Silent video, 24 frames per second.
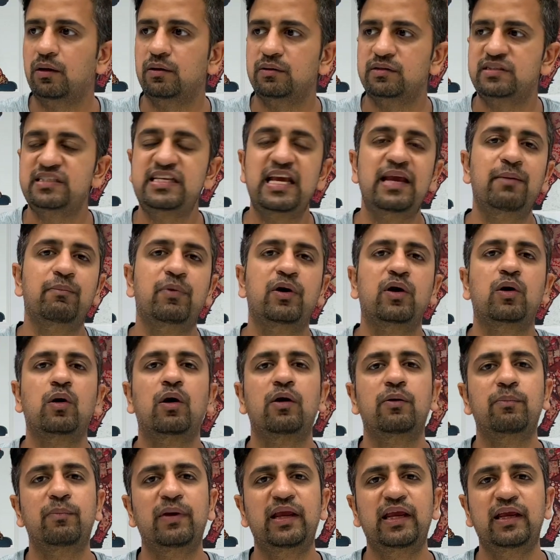same
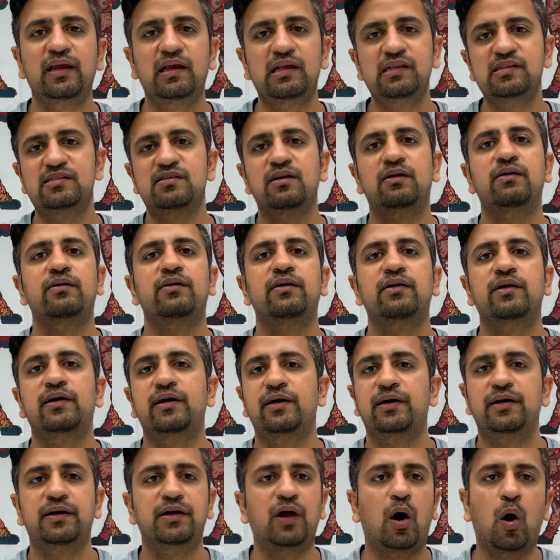record being
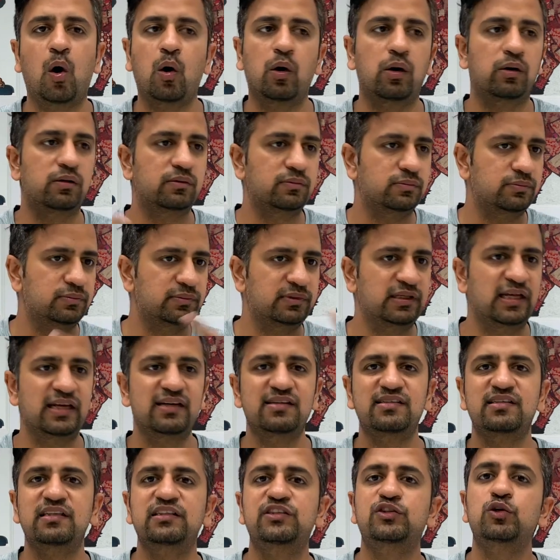inserted, or there
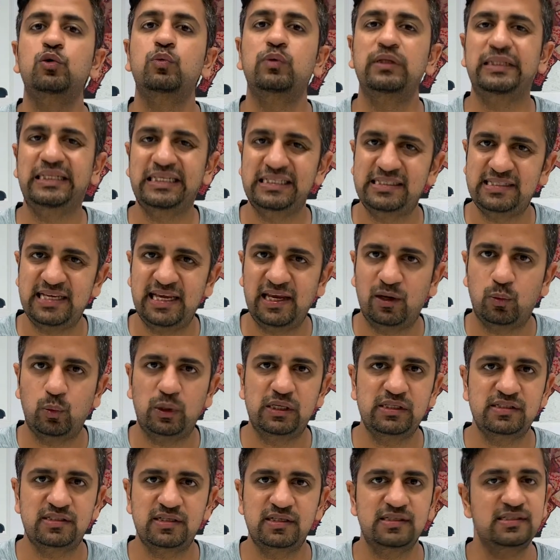is issue with the
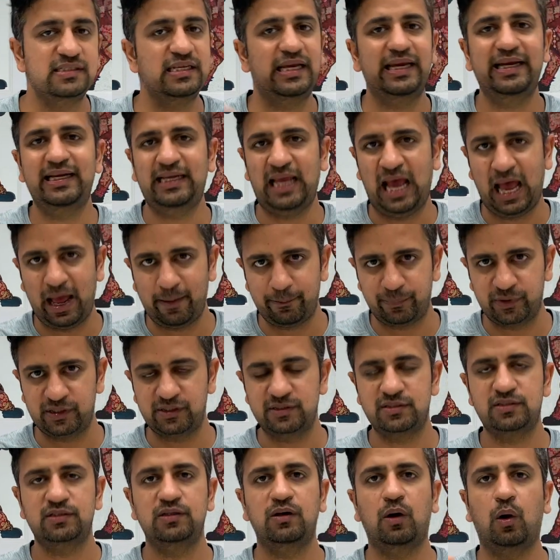sequences. It
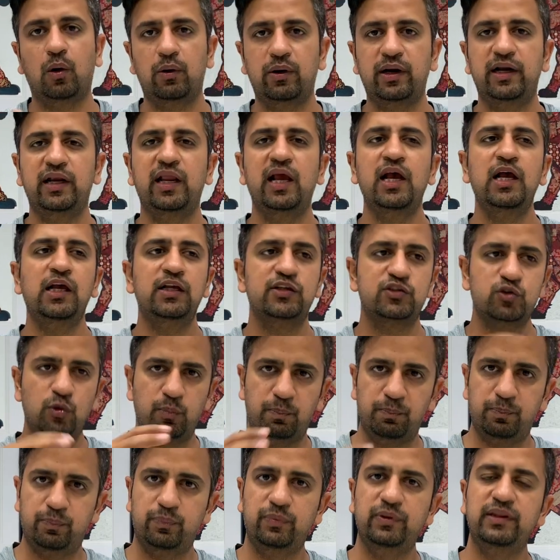happens. All right.
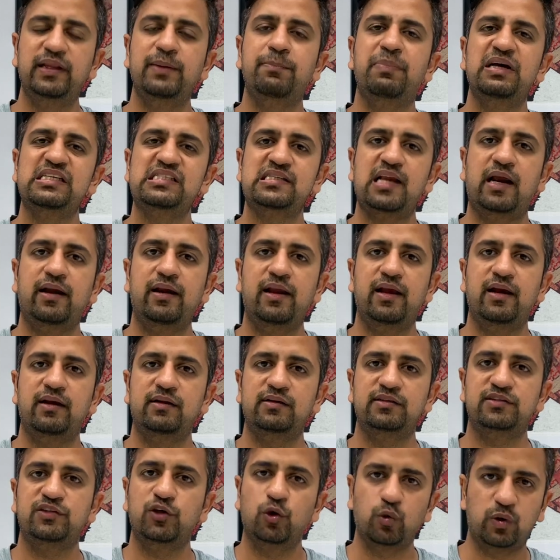So the best idea
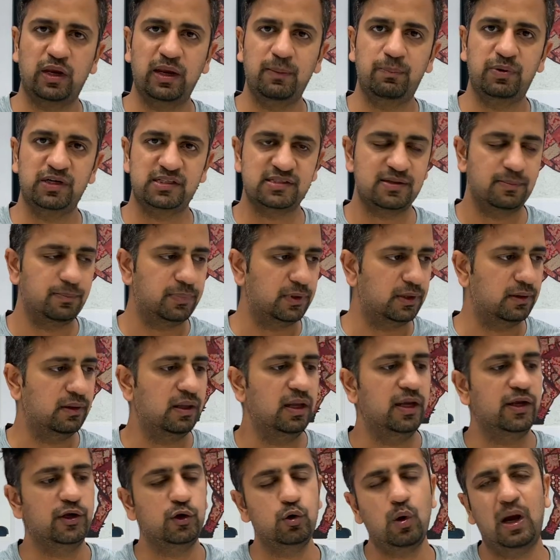is you keep it simple.
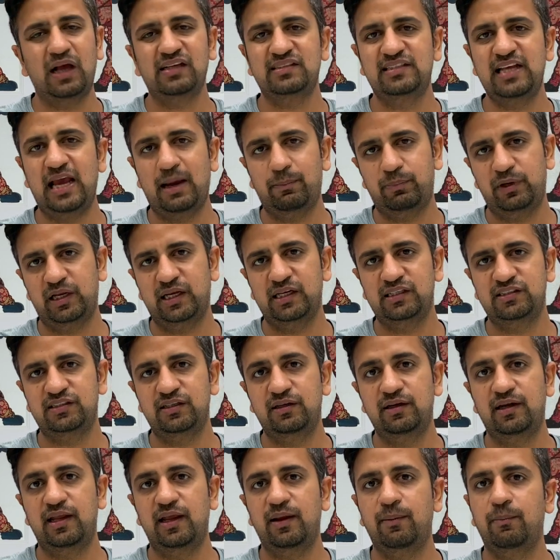You ask the
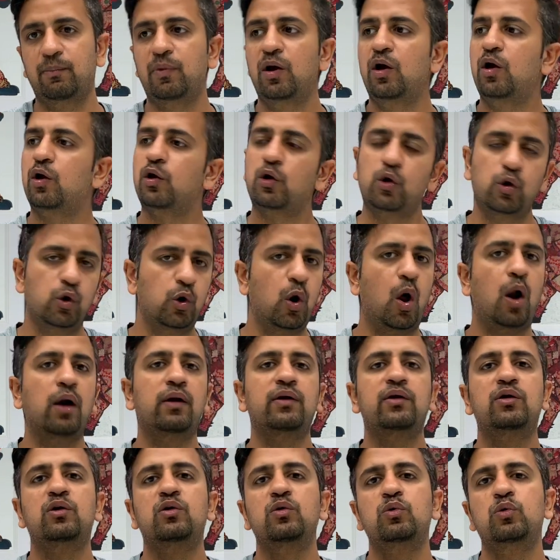application team
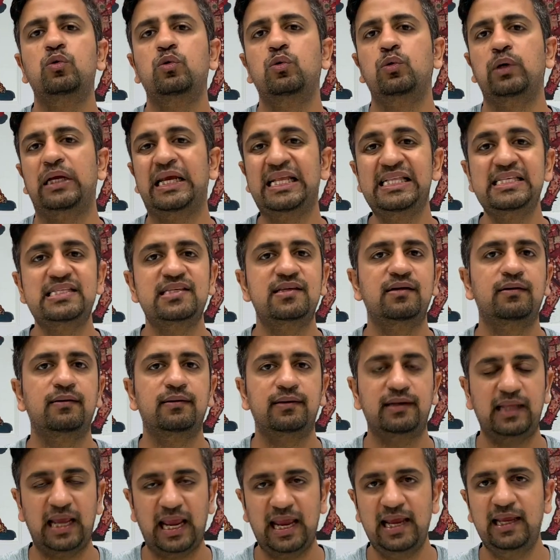not to
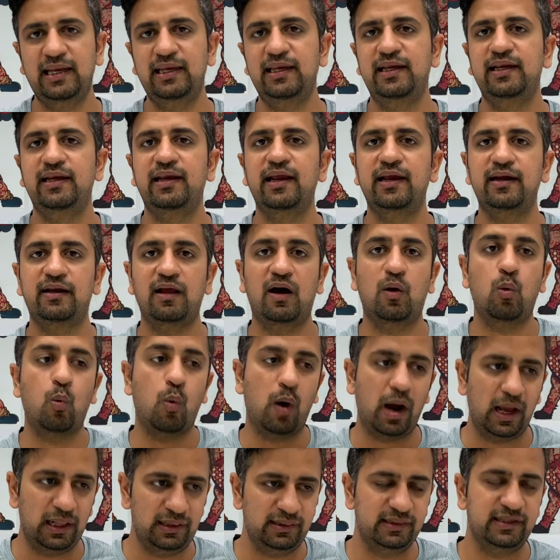insert any data
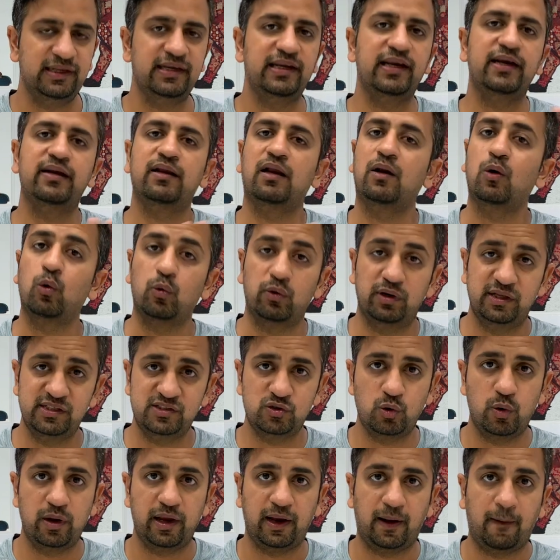while the data load is
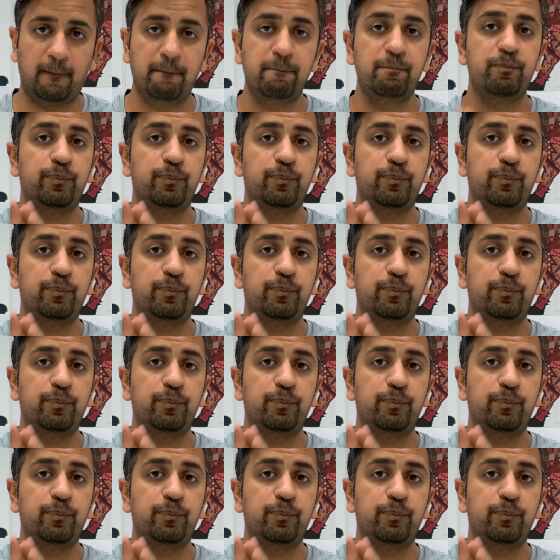going.